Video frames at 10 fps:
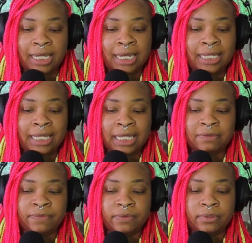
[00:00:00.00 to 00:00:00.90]
I
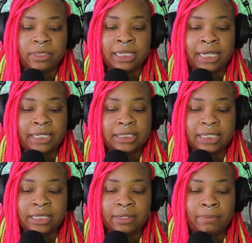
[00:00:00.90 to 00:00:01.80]
have liked
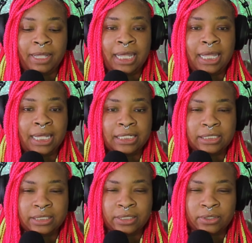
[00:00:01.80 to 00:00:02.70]
in the
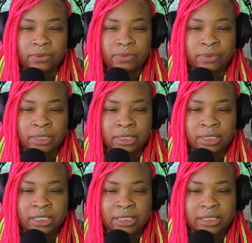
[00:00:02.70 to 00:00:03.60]
past
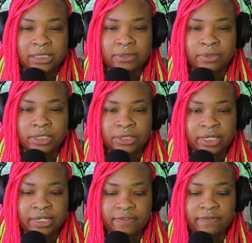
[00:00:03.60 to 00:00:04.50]
was, I wanna
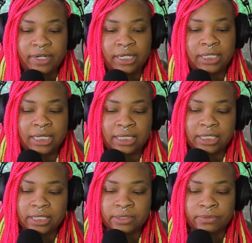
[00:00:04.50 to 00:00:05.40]
try to find it. I
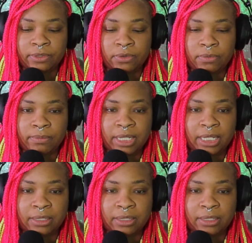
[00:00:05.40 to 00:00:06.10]
think it's roadmap.sh.